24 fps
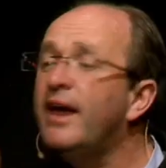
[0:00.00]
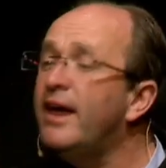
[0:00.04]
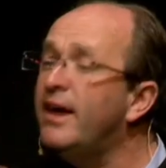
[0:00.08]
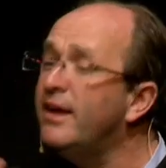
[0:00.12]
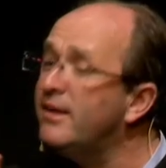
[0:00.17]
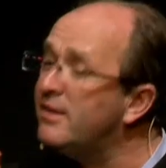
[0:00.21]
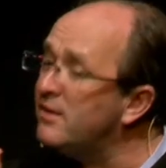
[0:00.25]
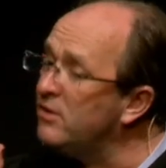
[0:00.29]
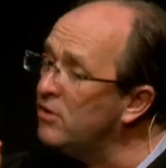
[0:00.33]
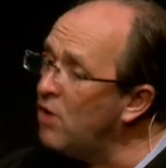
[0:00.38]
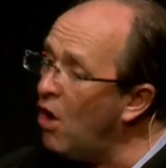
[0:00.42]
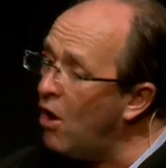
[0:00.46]

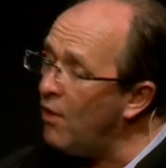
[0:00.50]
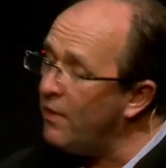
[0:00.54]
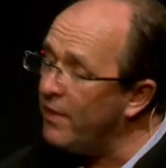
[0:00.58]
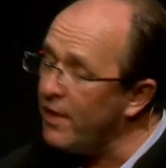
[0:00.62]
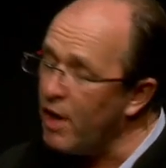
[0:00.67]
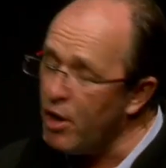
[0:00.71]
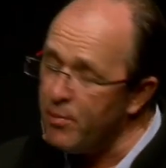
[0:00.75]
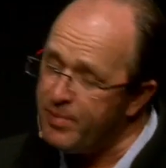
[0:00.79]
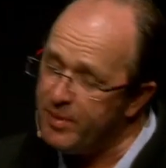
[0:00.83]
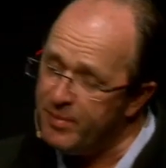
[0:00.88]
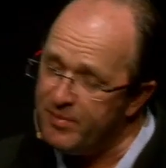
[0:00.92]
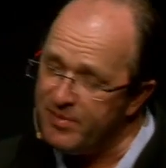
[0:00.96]
is not
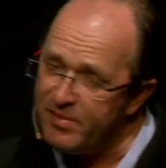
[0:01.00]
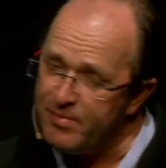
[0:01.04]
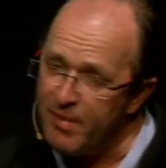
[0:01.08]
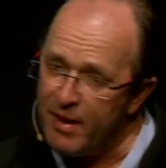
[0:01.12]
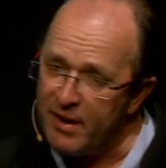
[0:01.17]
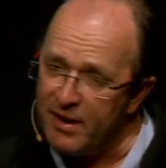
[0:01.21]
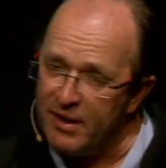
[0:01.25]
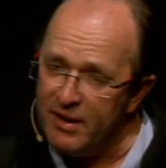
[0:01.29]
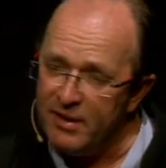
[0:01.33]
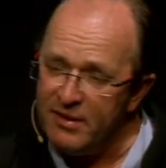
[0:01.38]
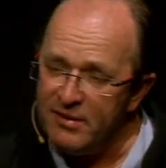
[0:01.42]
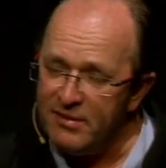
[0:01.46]
the opium
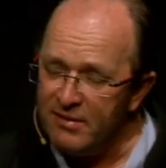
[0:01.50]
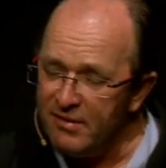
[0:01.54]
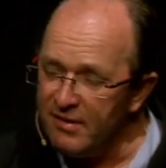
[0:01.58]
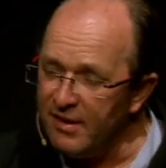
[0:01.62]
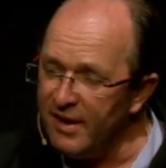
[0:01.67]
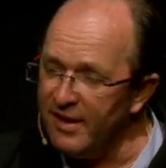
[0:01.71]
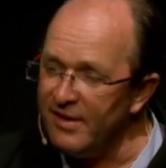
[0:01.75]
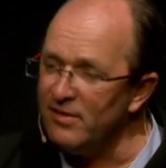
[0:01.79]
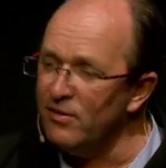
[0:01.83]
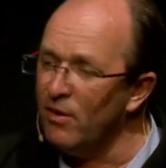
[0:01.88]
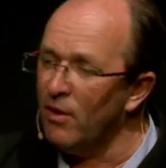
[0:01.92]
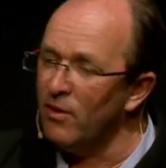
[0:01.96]
smugglers,
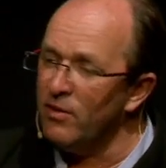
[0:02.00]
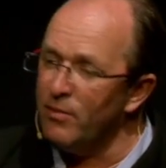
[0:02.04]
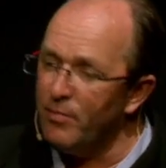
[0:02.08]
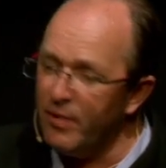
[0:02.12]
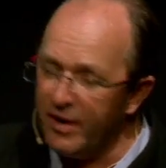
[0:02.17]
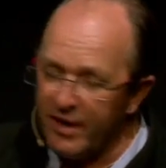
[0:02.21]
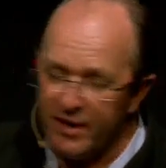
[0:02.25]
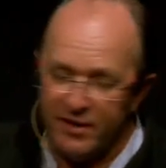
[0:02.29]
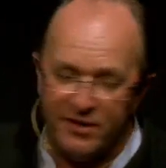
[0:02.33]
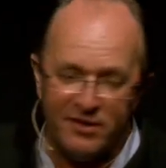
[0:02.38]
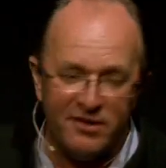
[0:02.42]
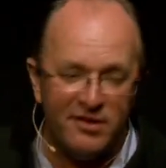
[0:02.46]
it's not the
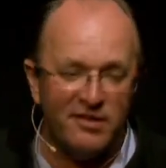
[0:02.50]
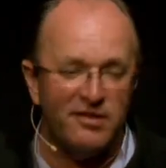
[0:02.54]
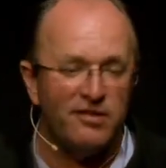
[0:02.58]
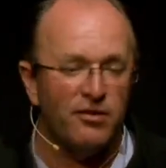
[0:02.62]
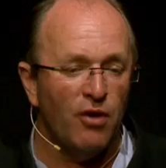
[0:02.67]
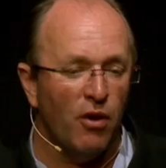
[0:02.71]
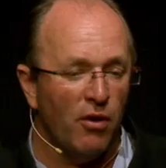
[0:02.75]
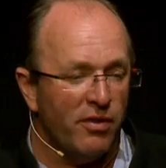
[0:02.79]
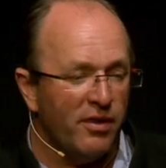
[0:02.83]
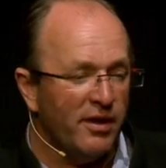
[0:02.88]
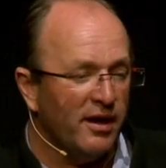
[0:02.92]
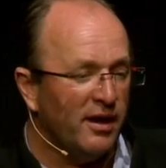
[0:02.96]
brigands, it's
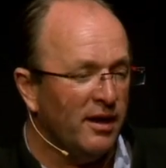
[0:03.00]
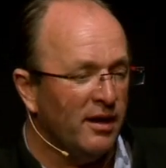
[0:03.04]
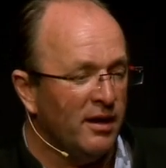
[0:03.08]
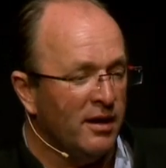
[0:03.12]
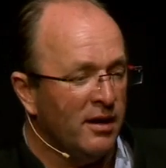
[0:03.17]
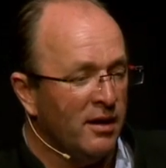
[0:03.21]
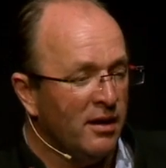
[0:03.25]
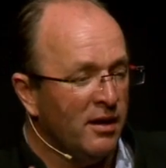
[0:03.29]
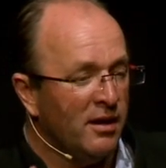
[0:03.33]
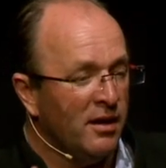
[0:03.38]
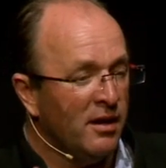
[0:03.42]
not the